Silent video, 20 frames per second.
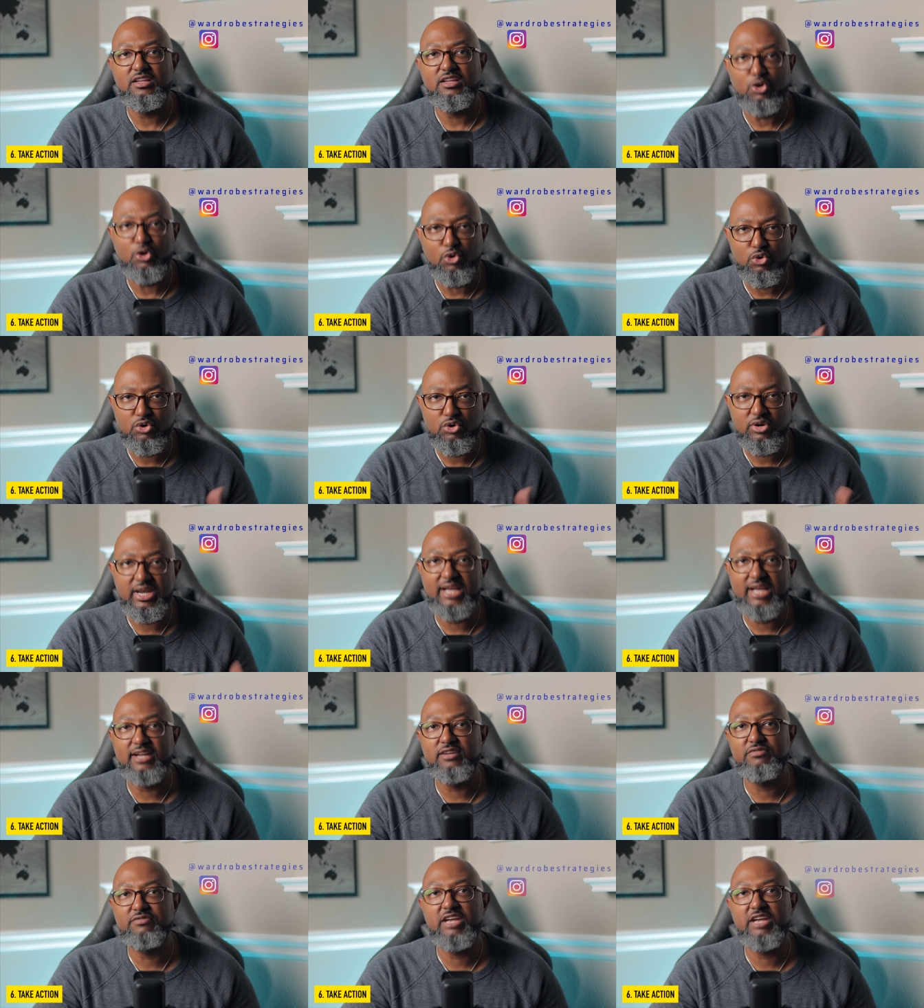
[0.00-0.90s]
or an
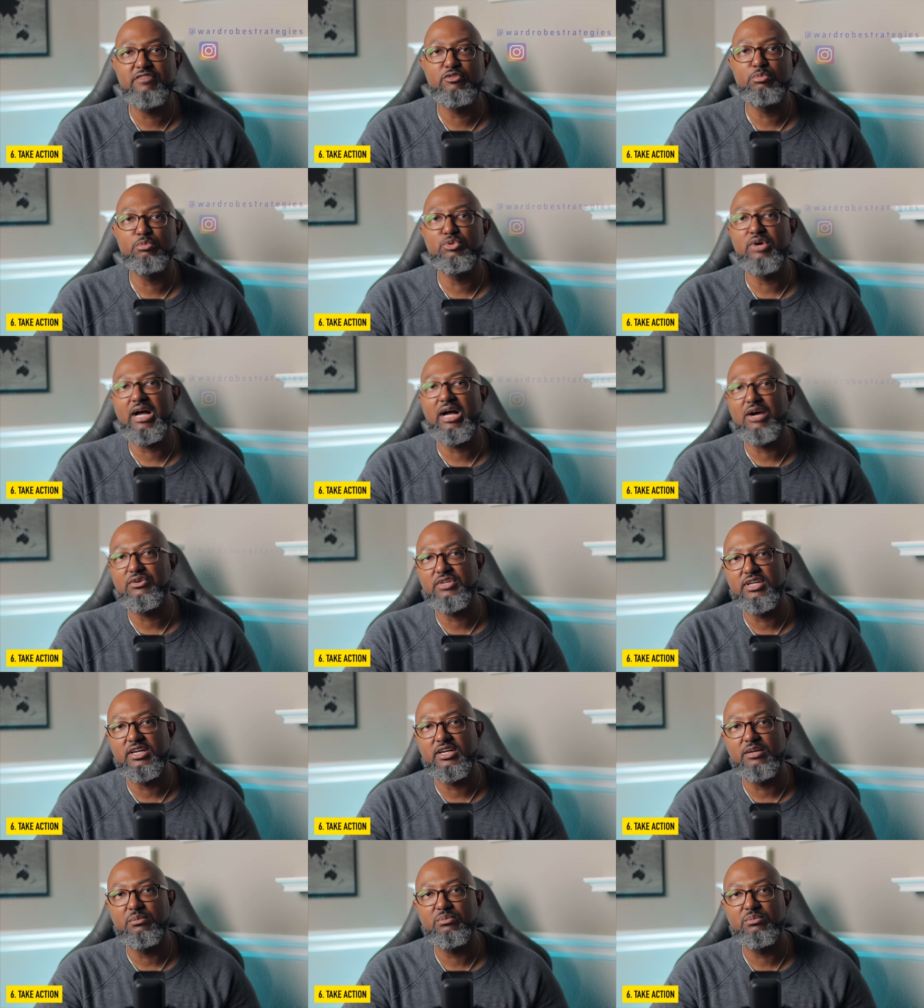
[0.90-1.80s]
unfavorable
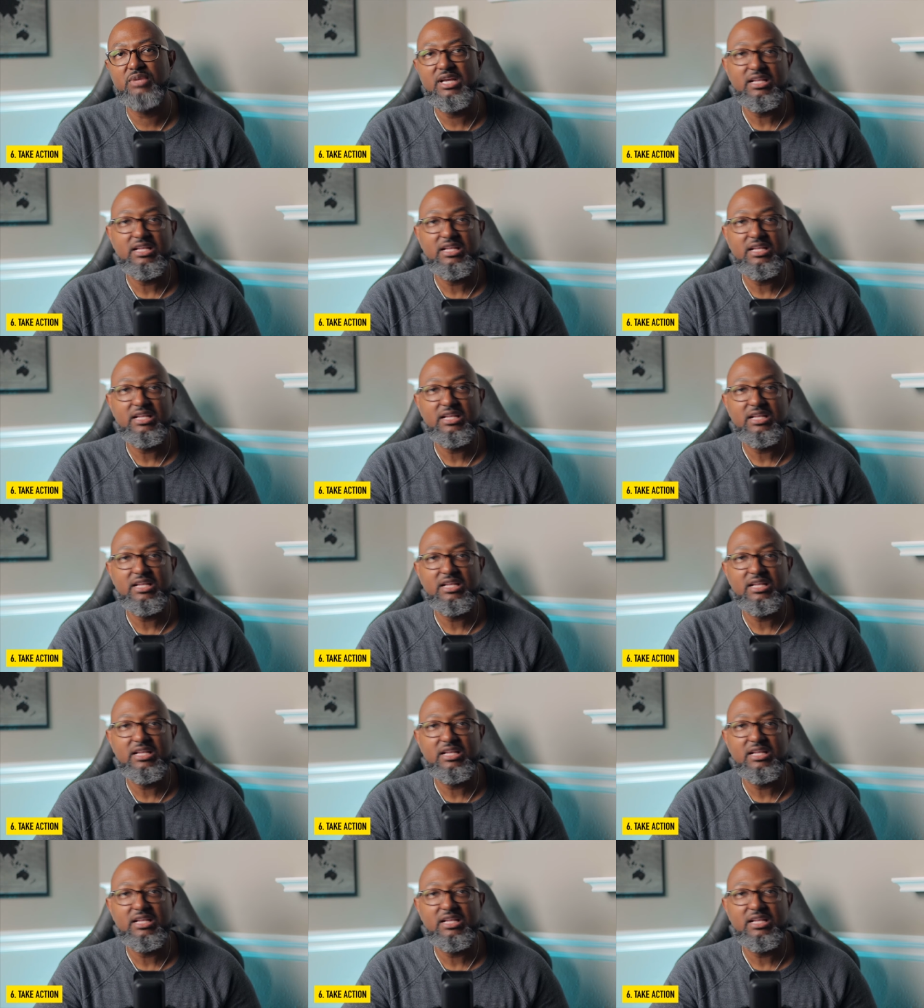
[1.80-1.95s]
outcome